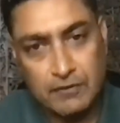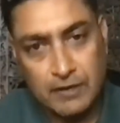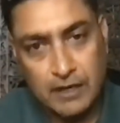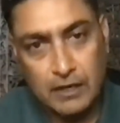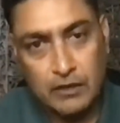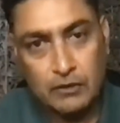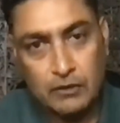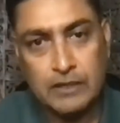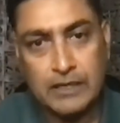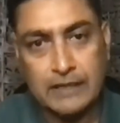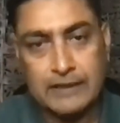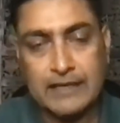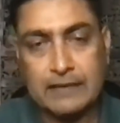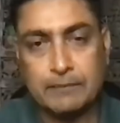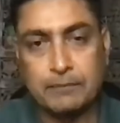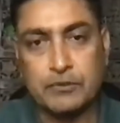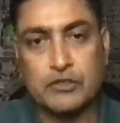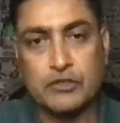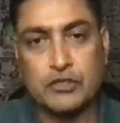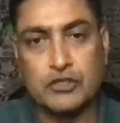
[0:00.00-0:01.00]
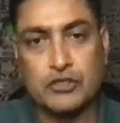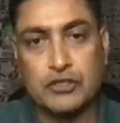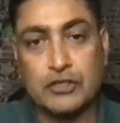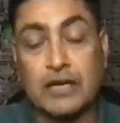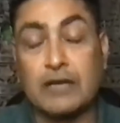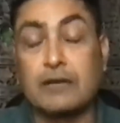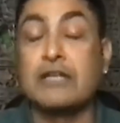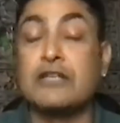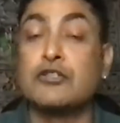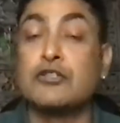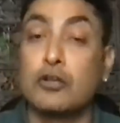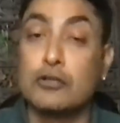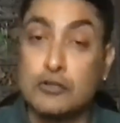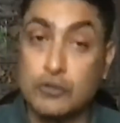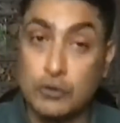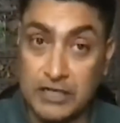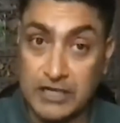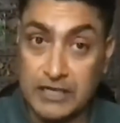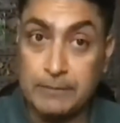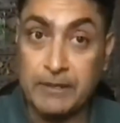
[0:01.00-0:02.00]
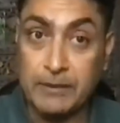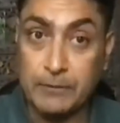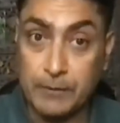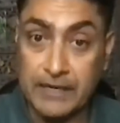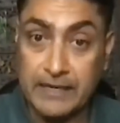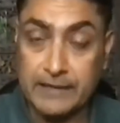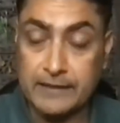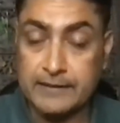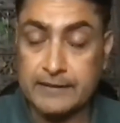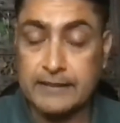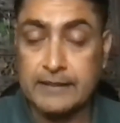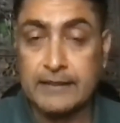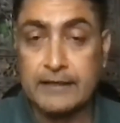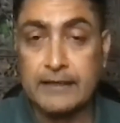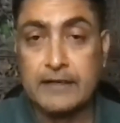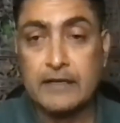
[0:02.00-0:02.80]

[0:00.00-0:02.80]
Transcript: Rahul at that position, and he's also keeping wickets.